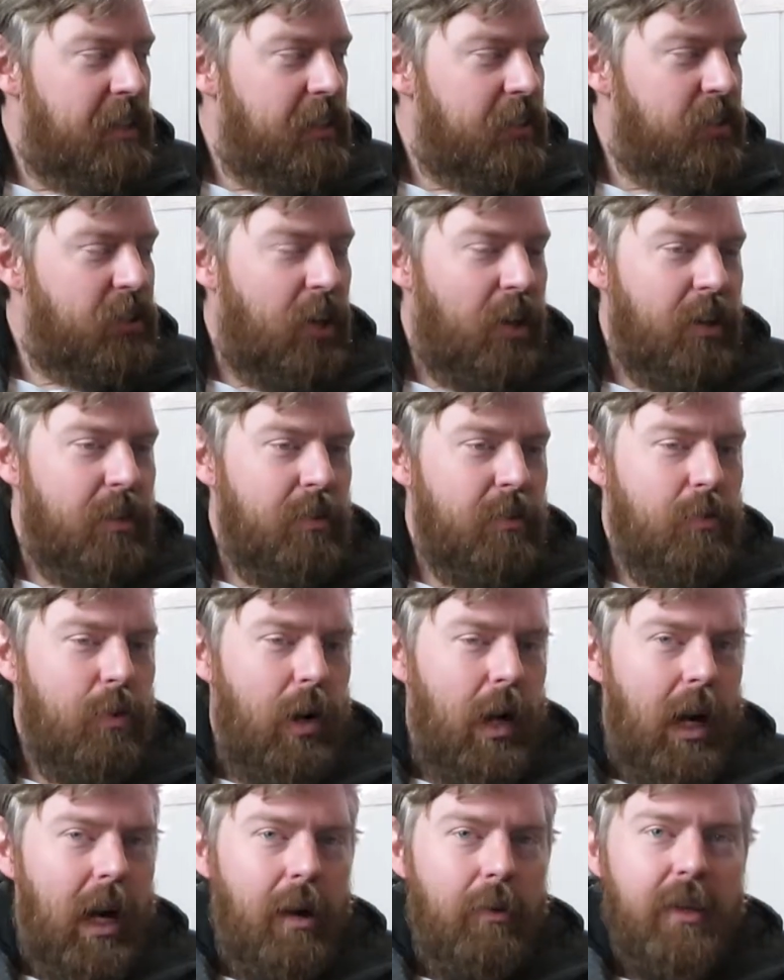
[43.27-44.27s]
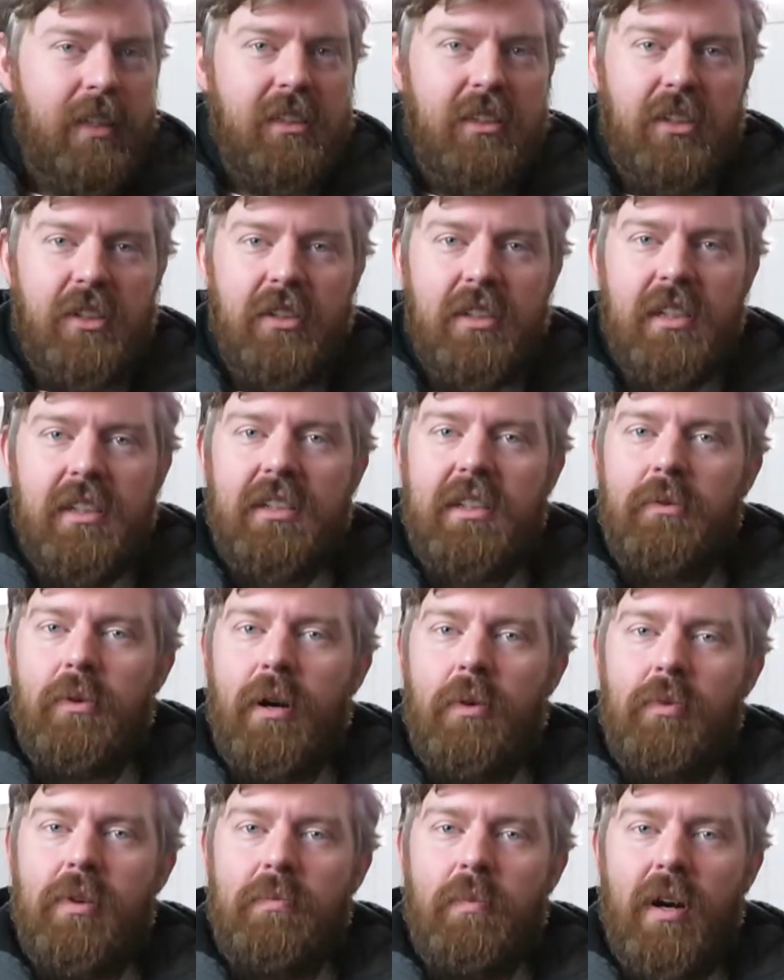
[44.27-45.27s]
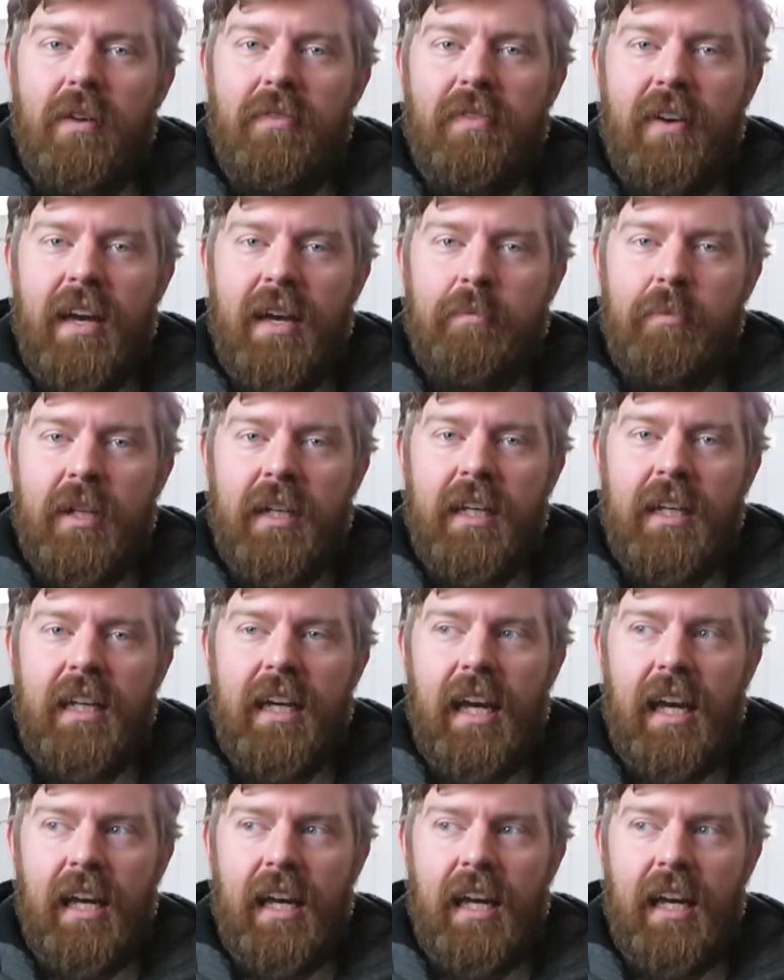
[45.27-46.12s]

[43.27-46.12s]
So I went to Disney World with my family